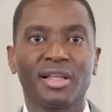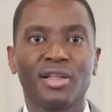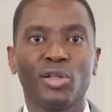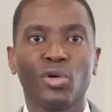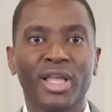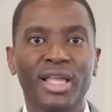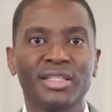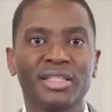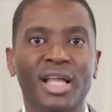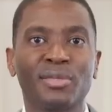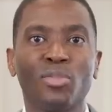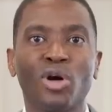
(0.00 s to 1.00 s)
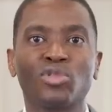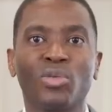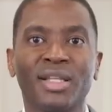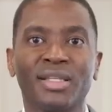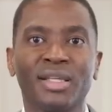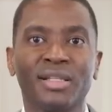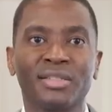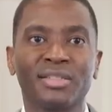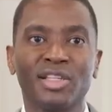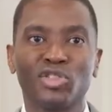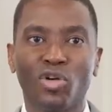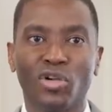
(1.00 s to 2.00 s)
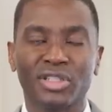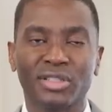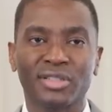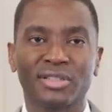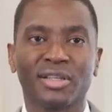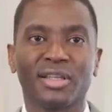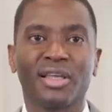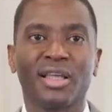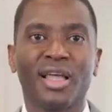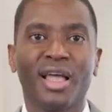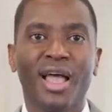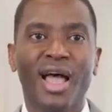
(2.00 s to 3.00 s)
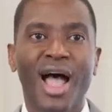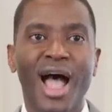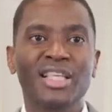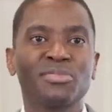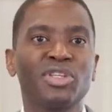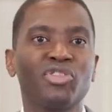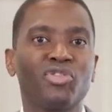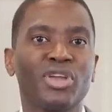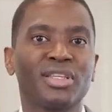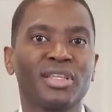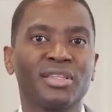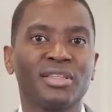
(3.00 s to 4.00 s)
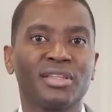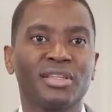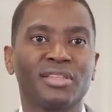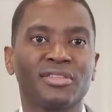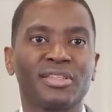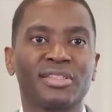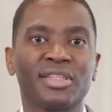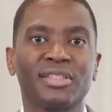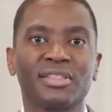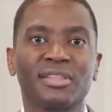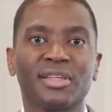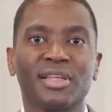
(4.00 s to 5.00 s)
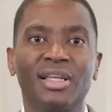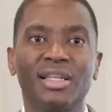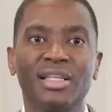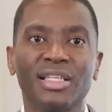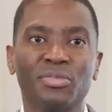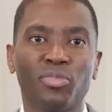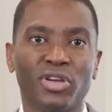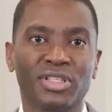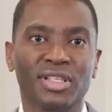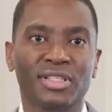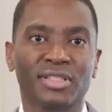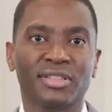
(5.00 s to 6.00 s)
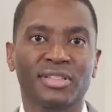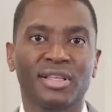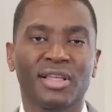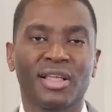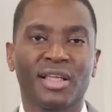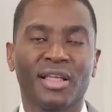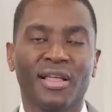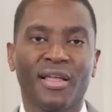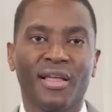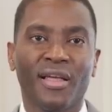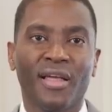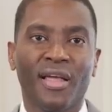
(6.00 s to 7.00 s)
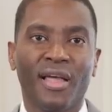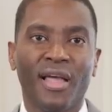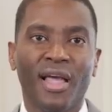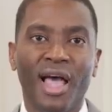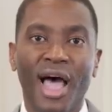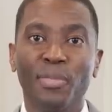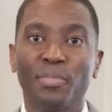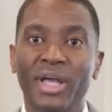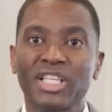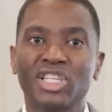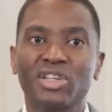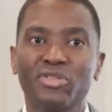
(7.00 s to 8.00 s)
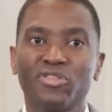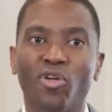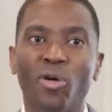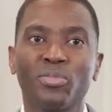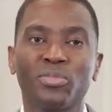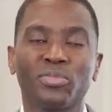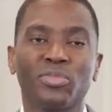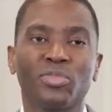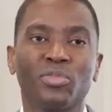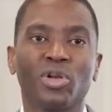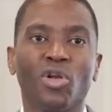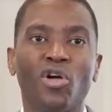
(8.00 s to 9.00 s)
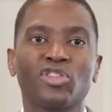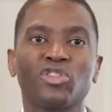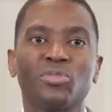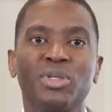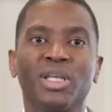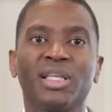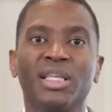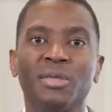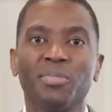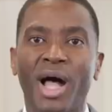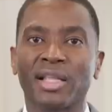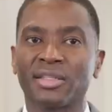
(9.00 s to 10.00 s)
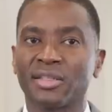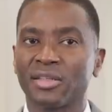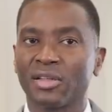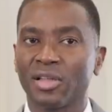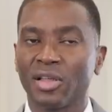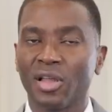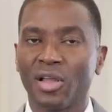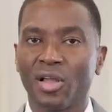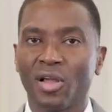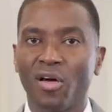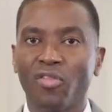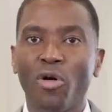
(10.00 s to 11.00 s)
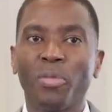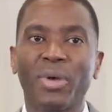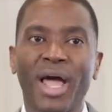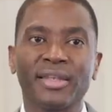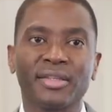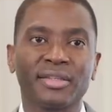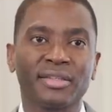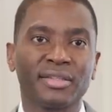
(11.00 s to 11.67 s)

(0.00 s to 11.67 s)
located at Mount Weldale, St. George's, has been created to assist in this process, and pension reform will also be a key part of our plan